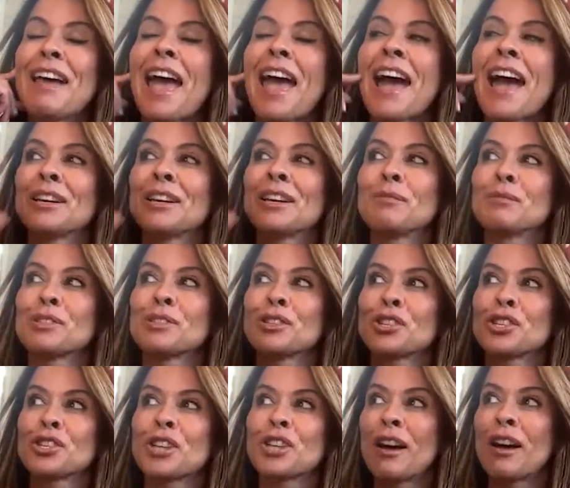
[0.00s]
And it was a
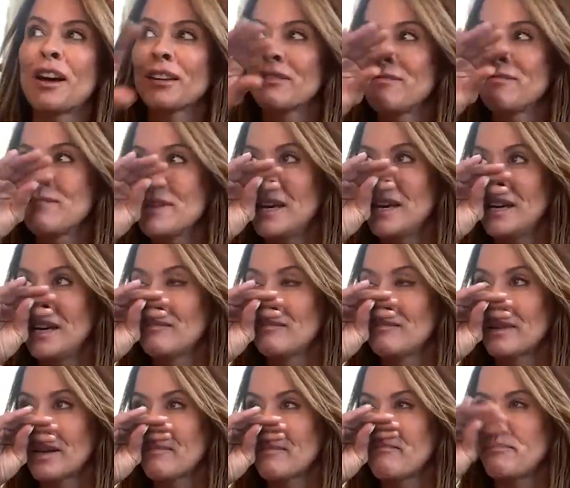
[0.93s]
shot of me
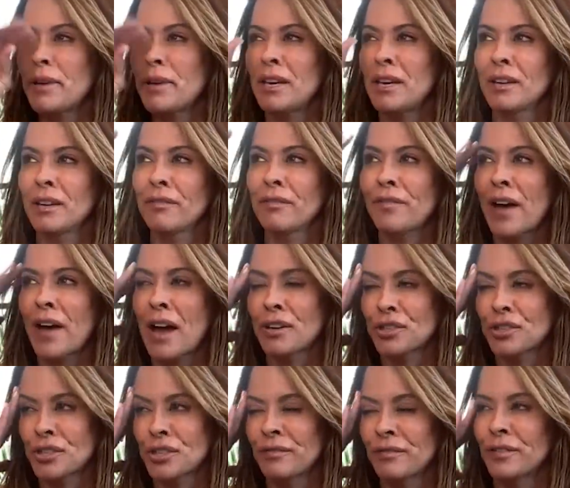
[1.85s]
by a big
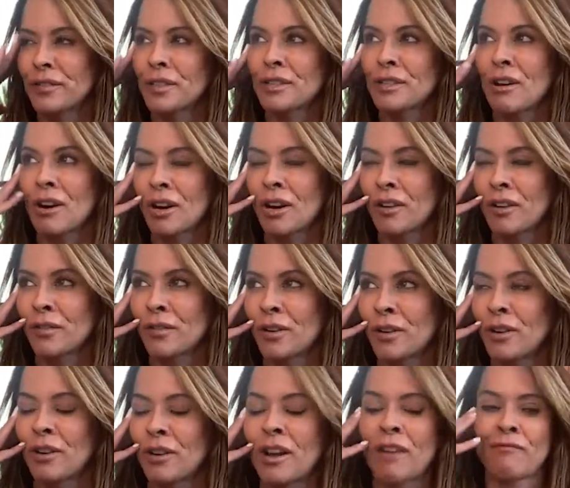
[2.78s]
fashion
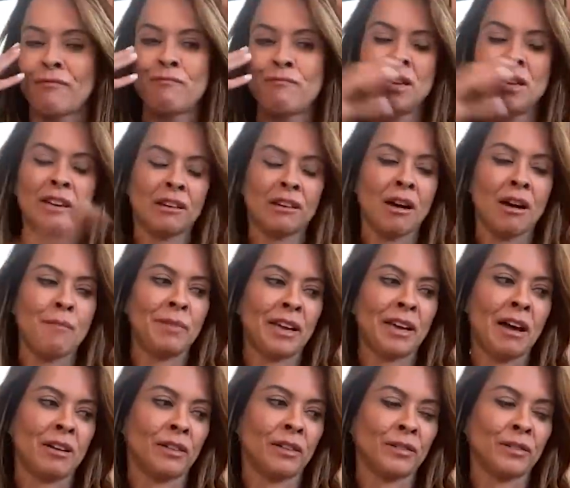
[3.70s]
photographer of me coming
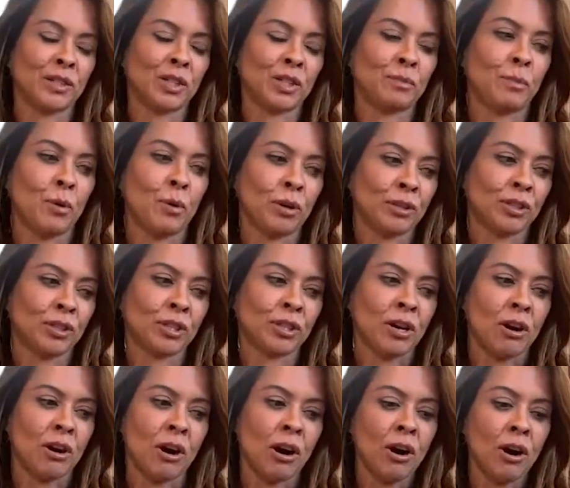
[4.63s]
out of a sports
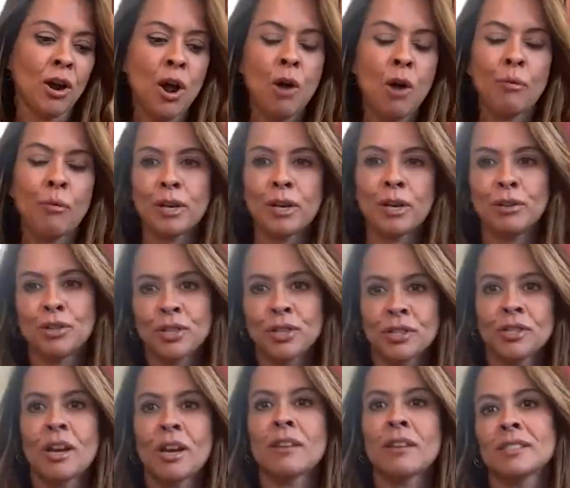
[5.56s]
car where you
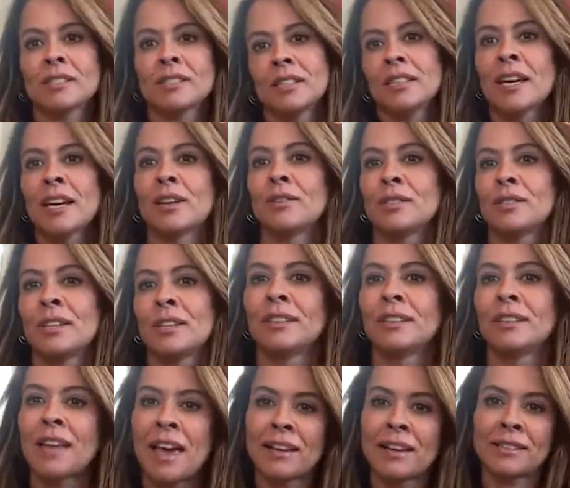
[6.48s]
just saw stilettos and
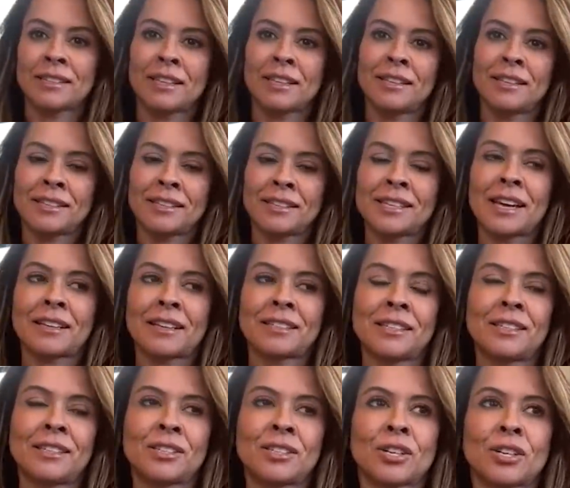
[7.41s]
legs and the
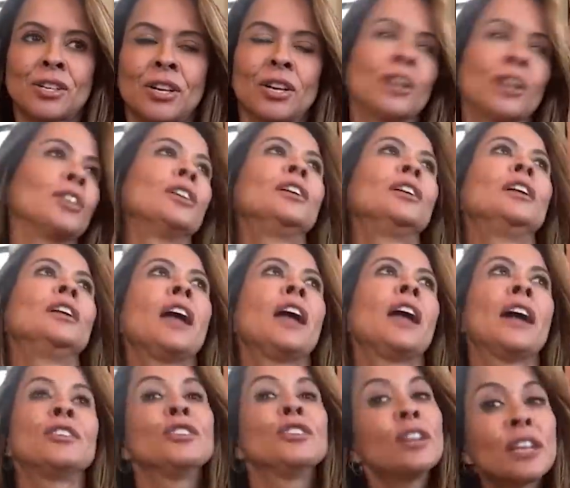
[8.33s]
sexy skirt.
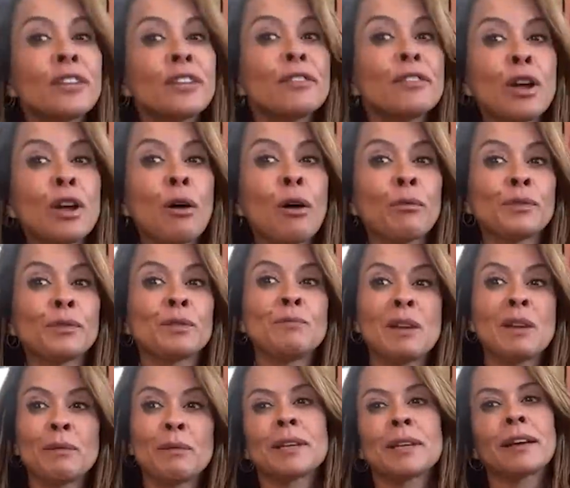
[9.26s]
And you didn't even know it was
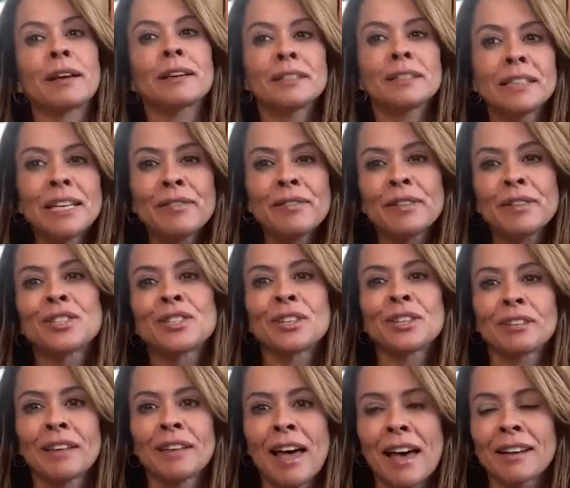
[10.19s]
me. It was like cleavage
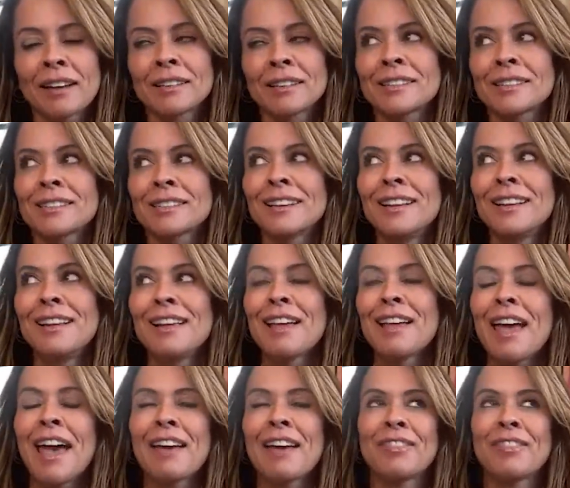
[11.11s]
and legs.
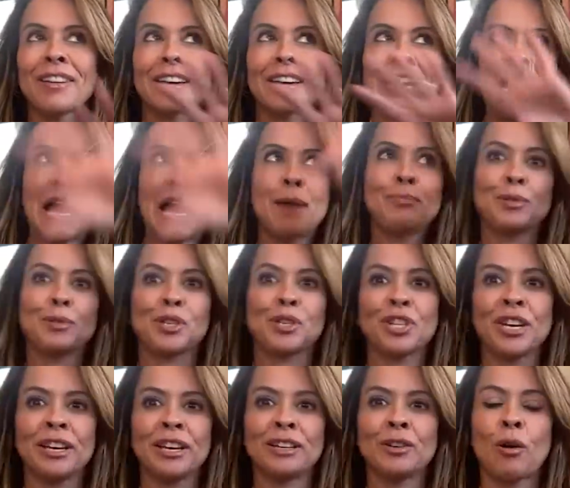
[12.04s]
And the
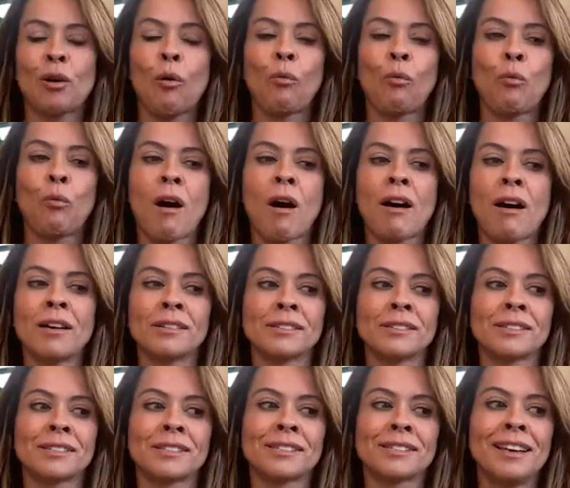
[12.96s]
caption
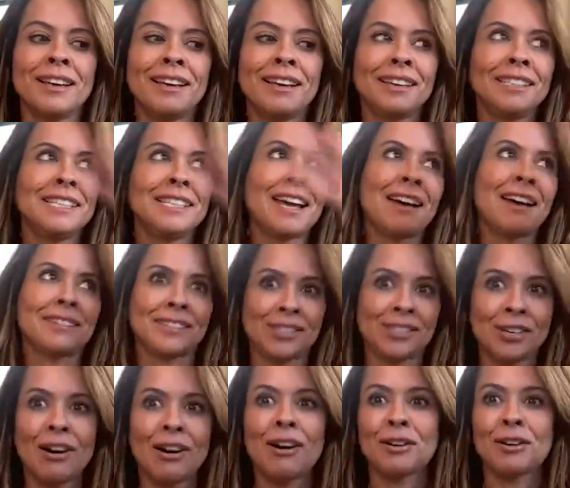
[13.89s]
was, "Yes,
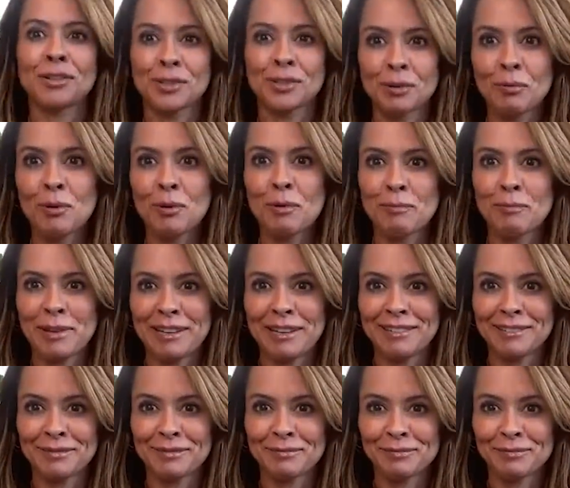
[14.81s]
God is a woman."